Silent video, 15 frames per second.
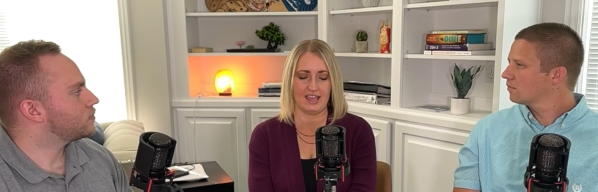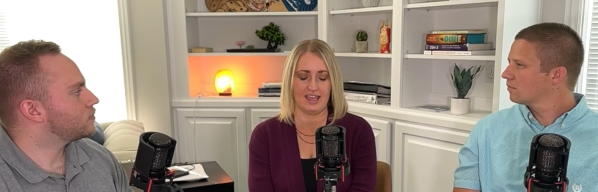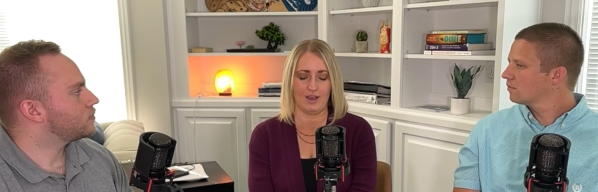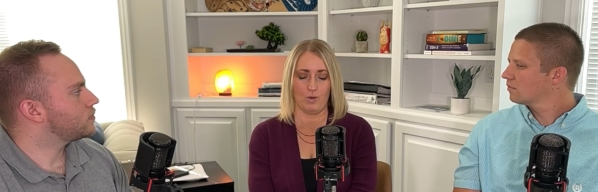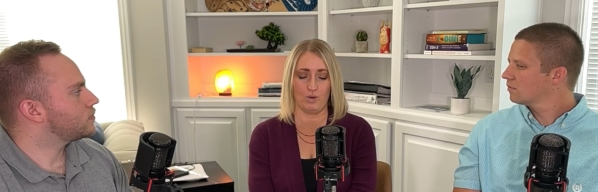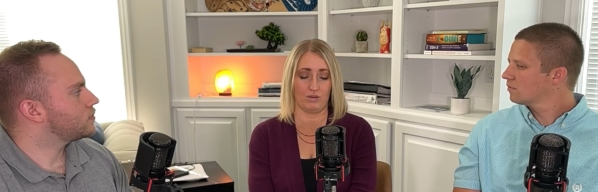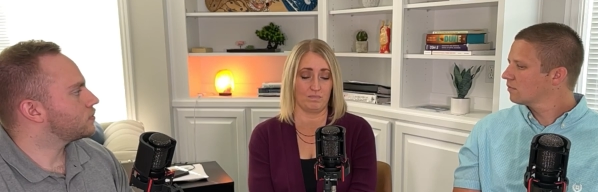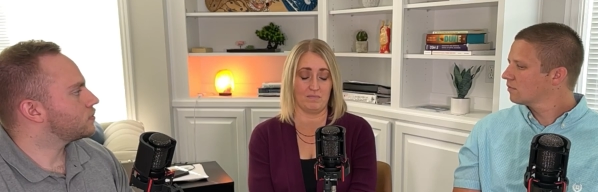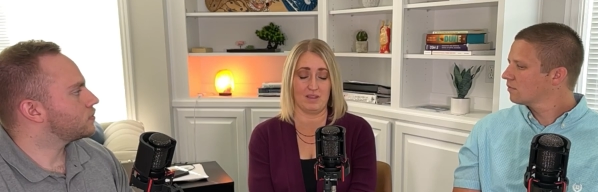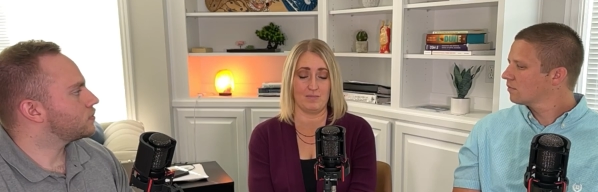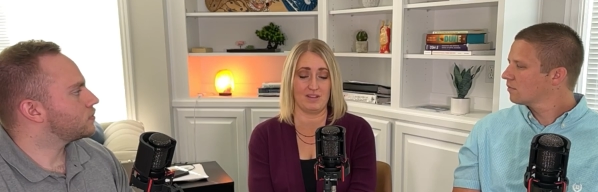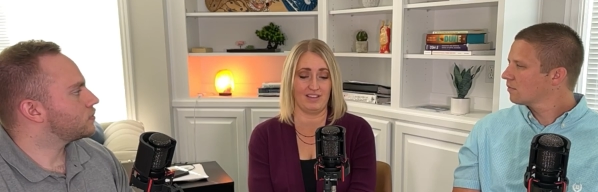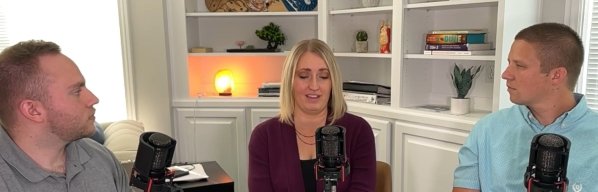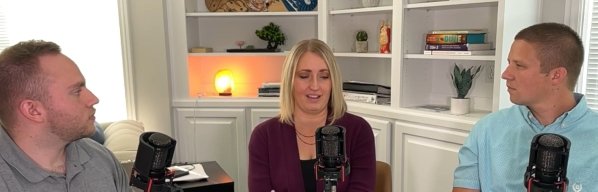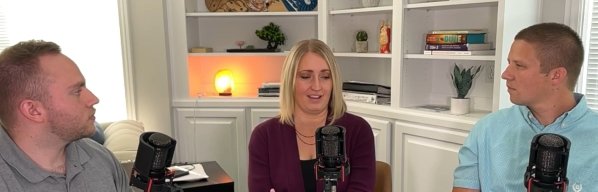Speaker 1: or maybe
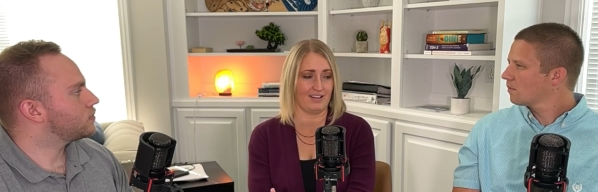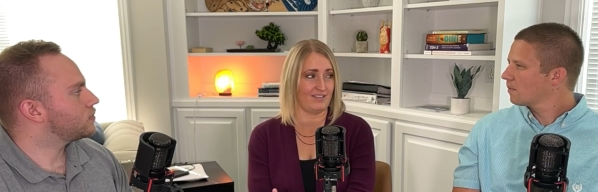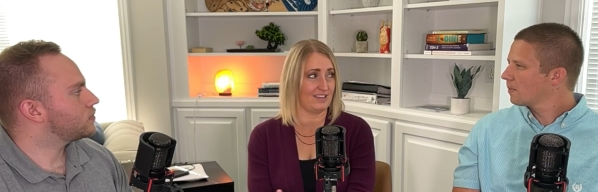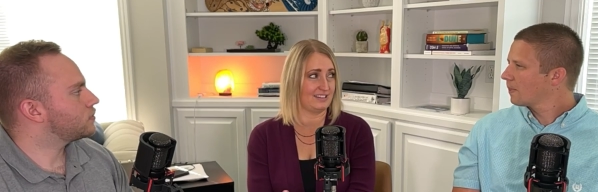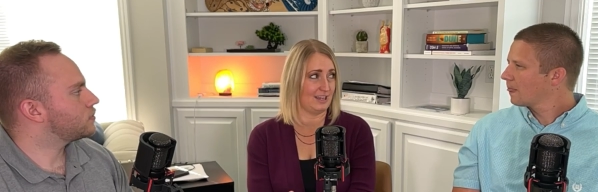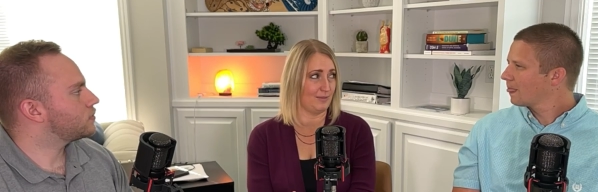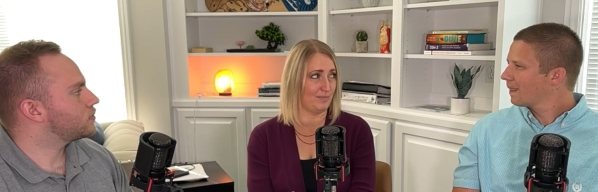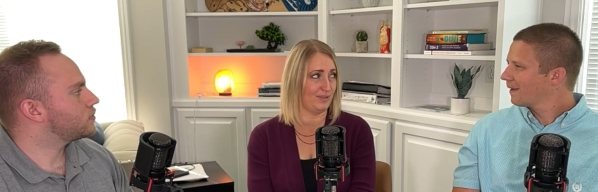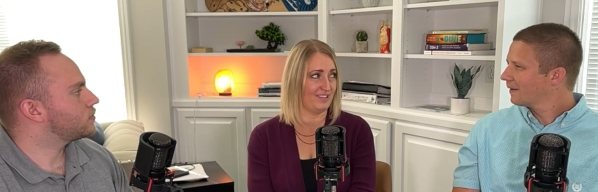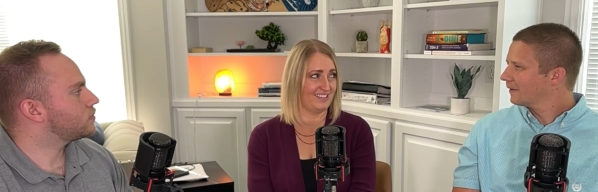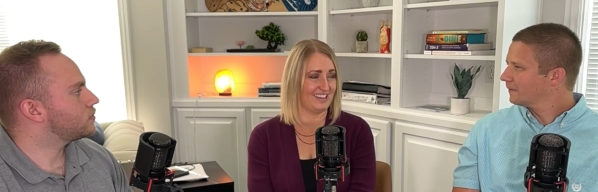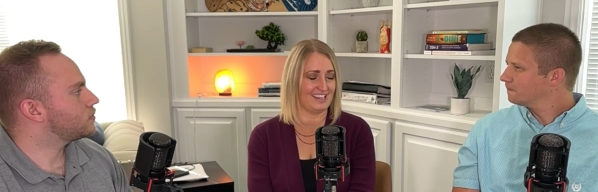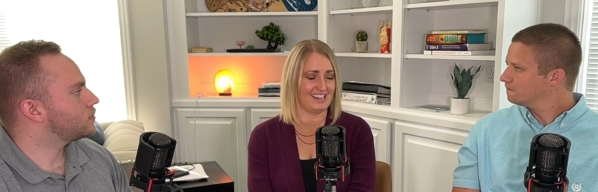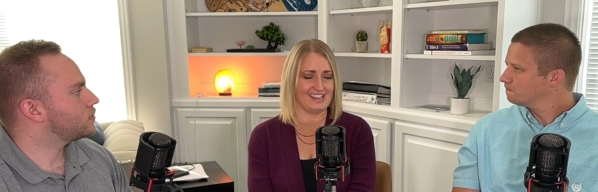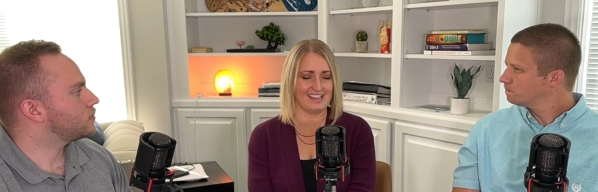like kind of the template that
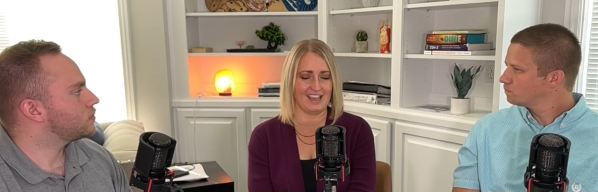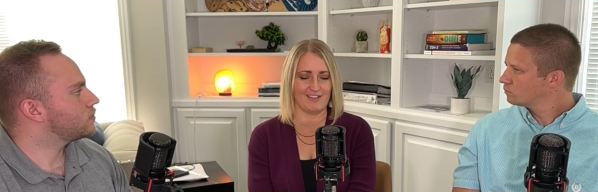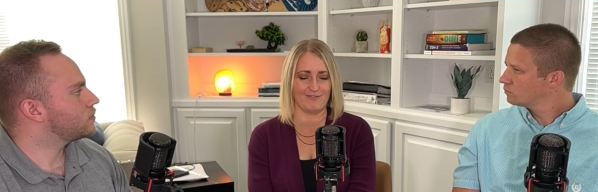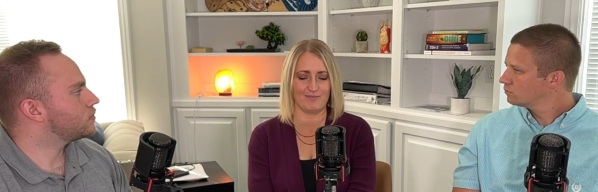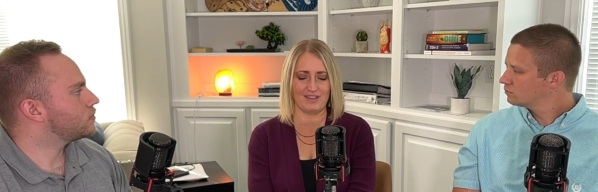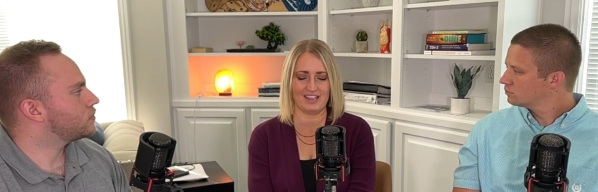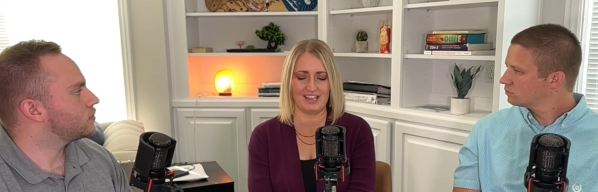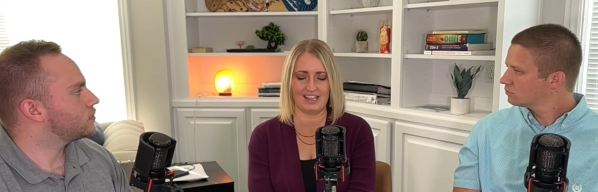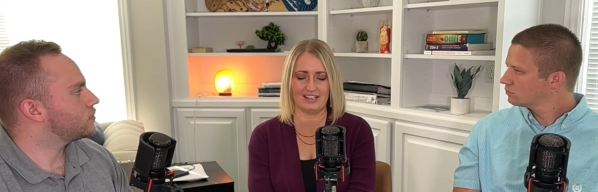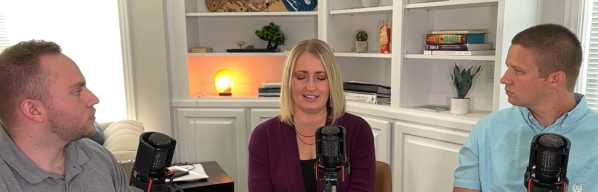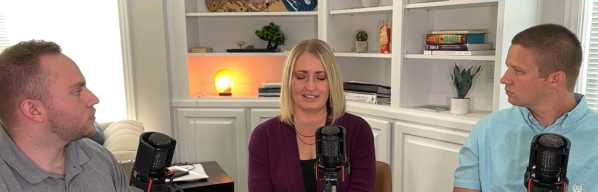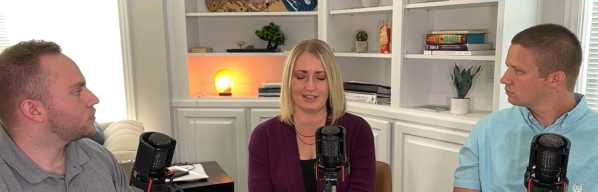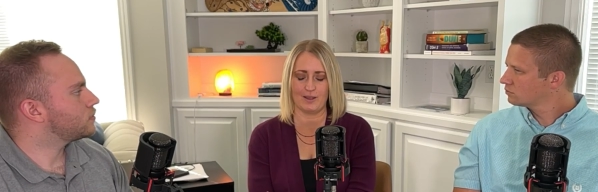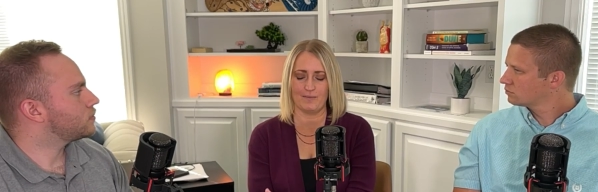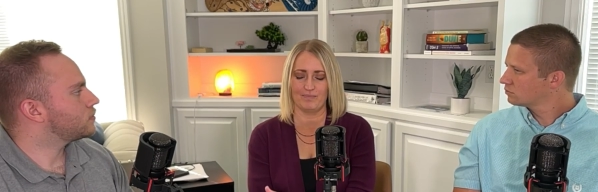he gave me,
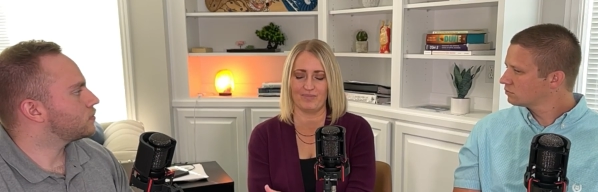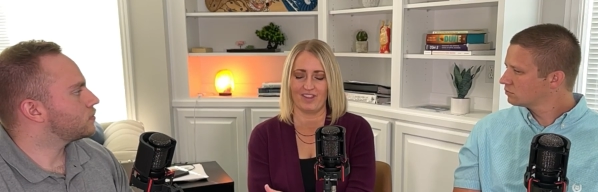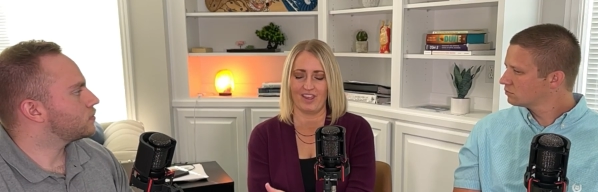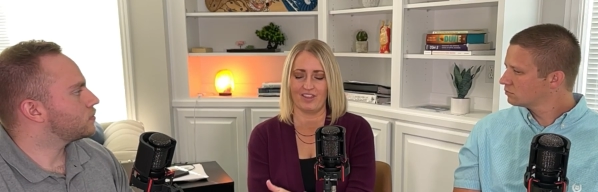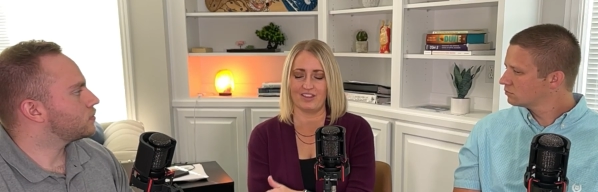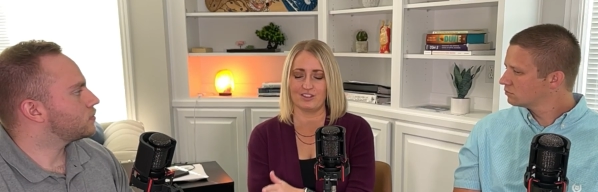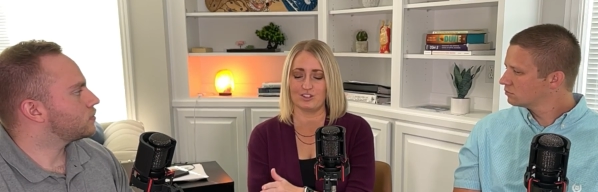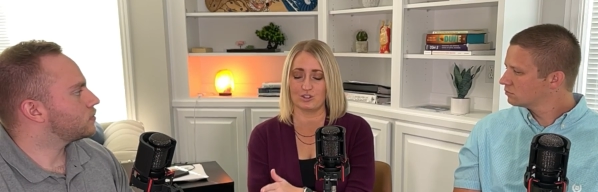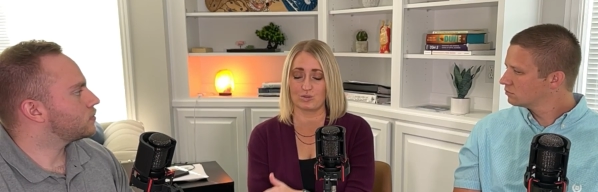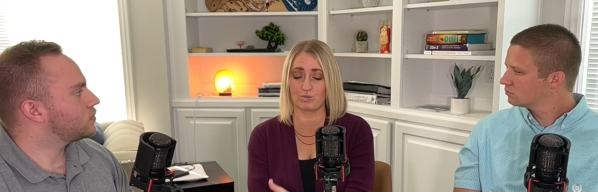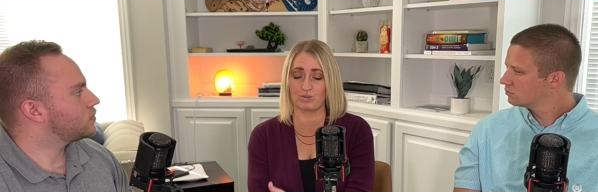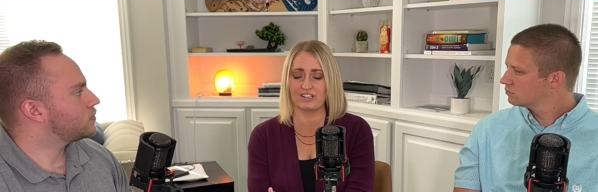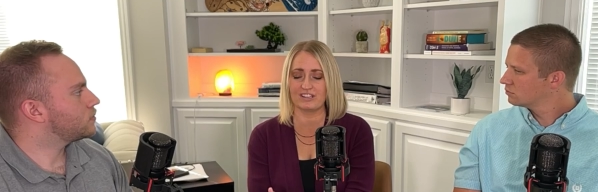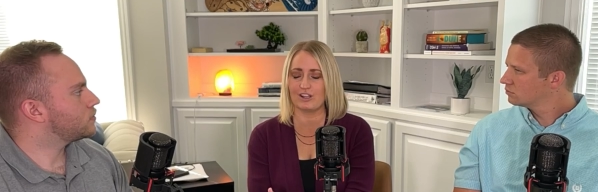is, this is really